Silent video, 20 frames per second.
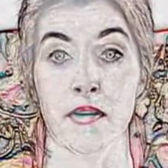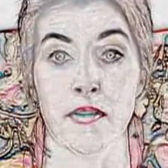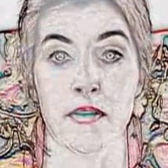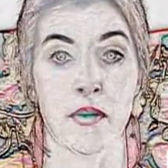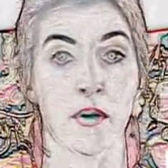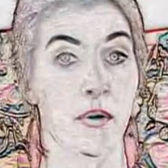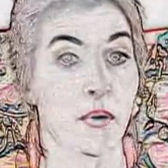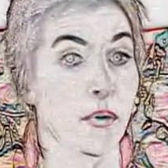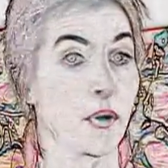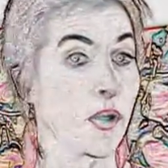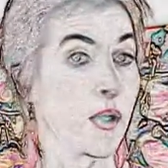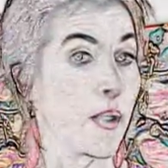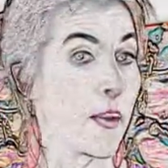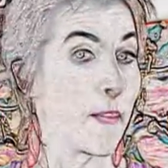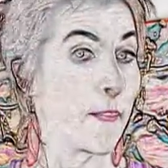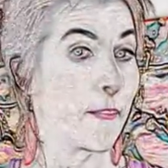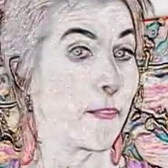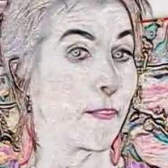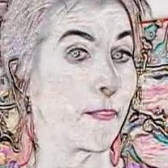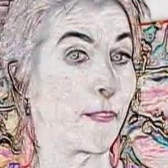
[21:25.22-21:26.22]
So
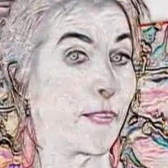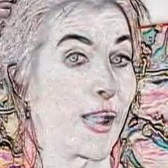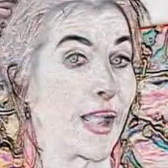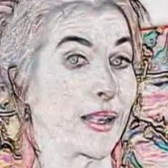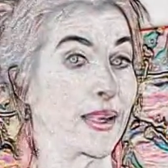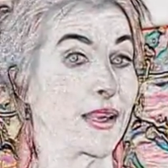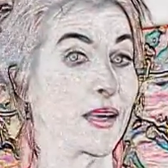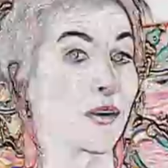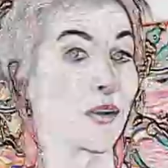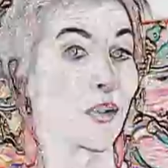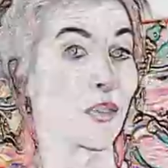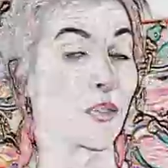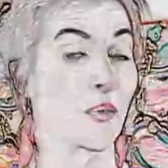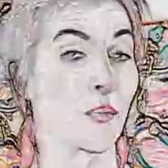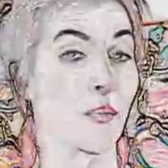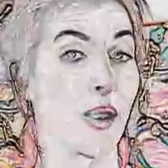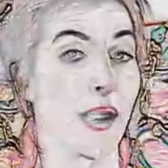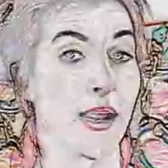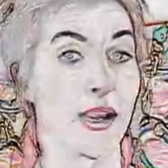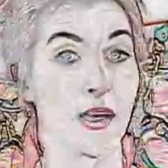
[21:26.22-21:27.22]
back here on the
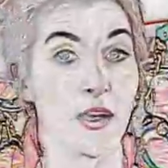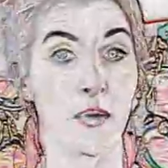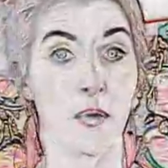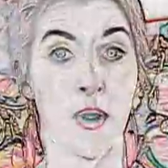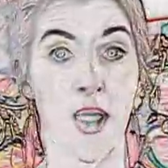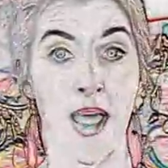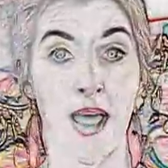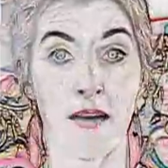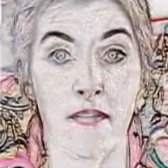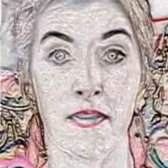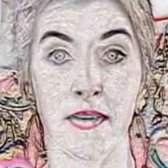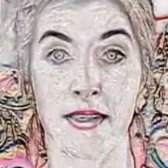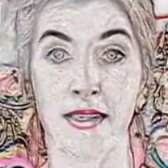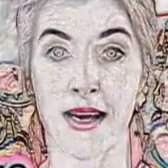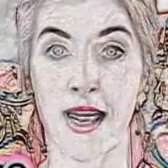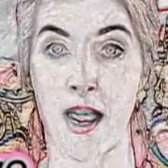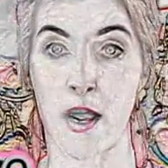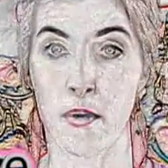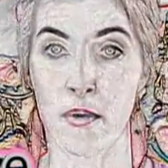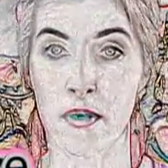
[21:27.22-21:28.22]
right you have the
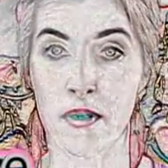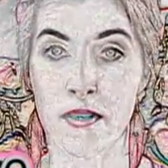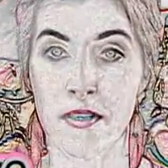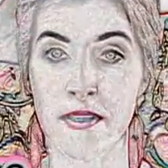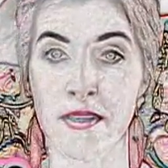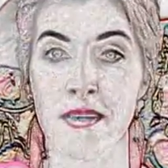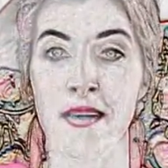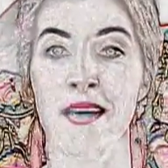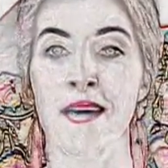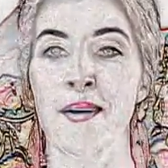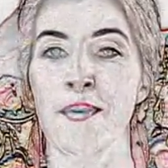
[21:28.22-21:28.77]
Towers,